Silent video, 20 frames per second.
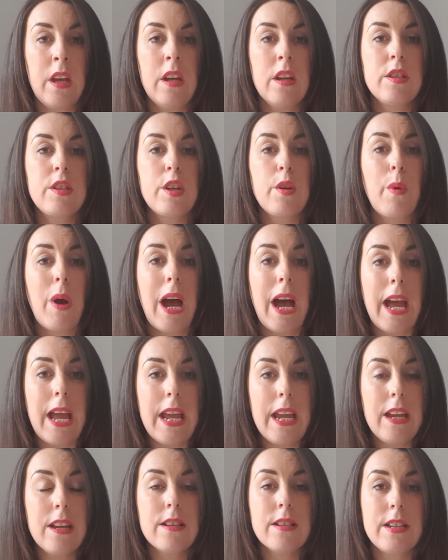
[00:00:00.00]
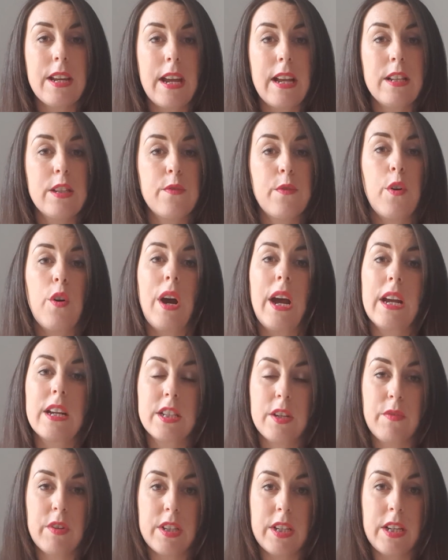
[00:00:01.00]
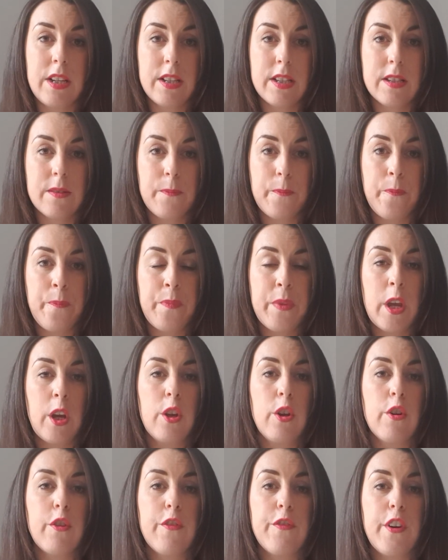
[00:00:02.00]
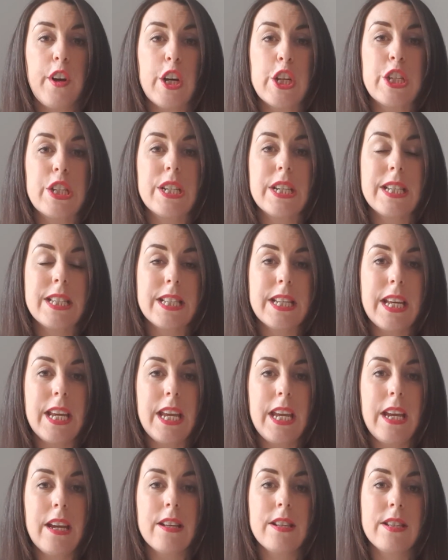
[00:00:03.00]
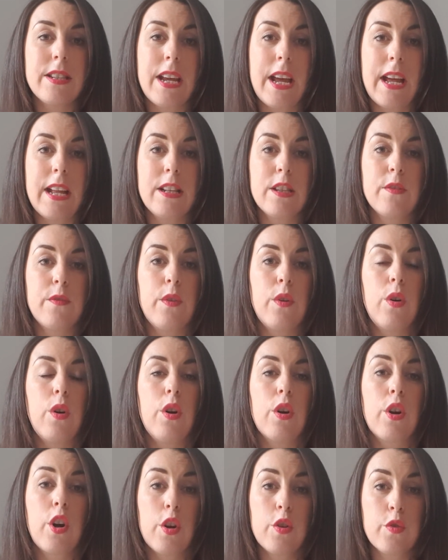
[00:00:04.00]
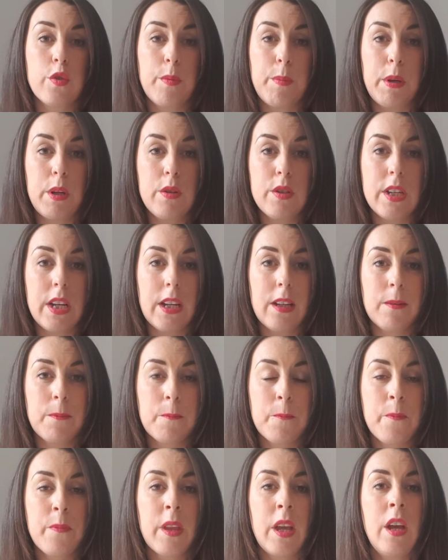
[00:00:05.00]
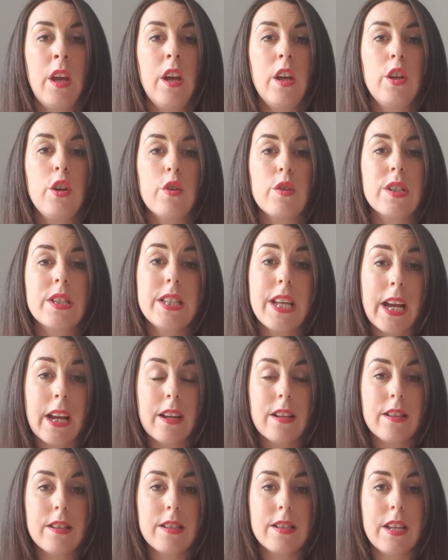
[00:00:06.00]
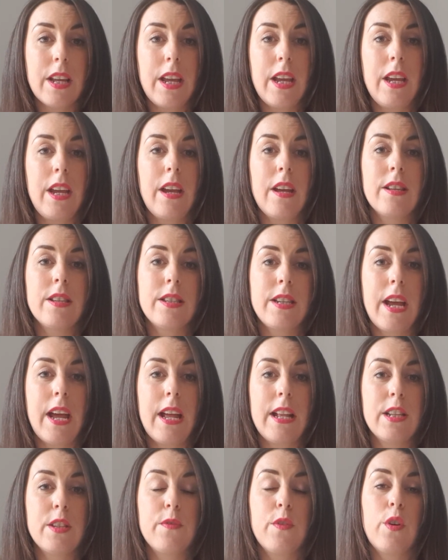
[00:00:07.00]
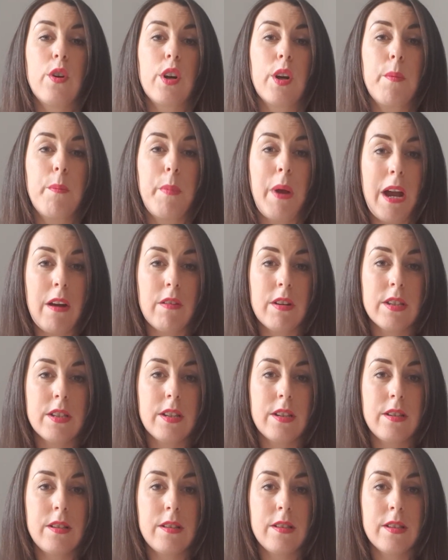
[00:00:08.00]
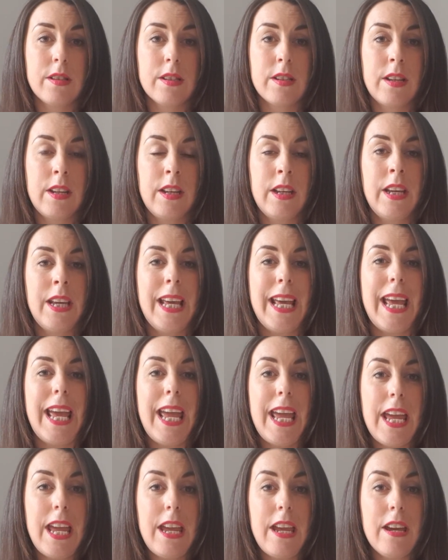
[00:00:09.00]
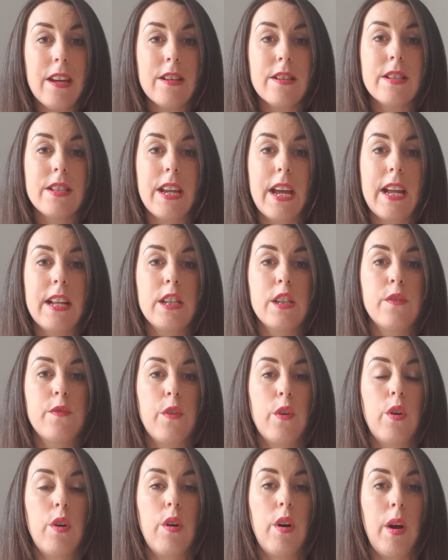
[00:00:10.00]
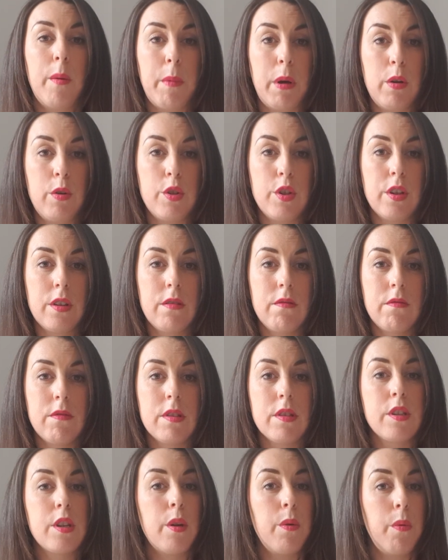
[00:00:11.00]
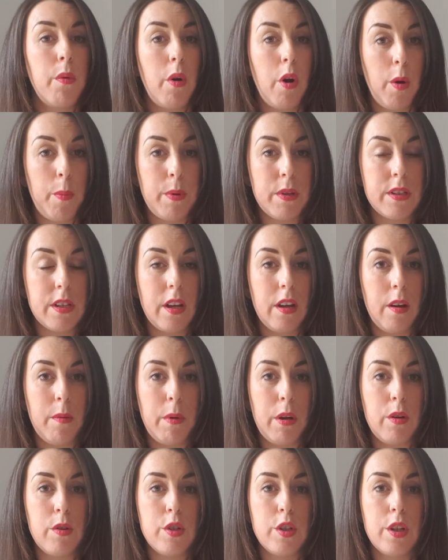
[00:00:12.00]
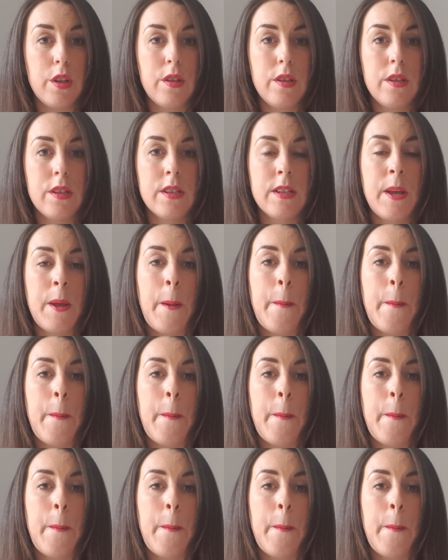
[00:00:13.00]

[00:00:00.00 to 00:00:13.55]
So A stands for activities. Your first C stands for contributing. Your second C stands for comparisons. E stands for emotions, so opposite emotions.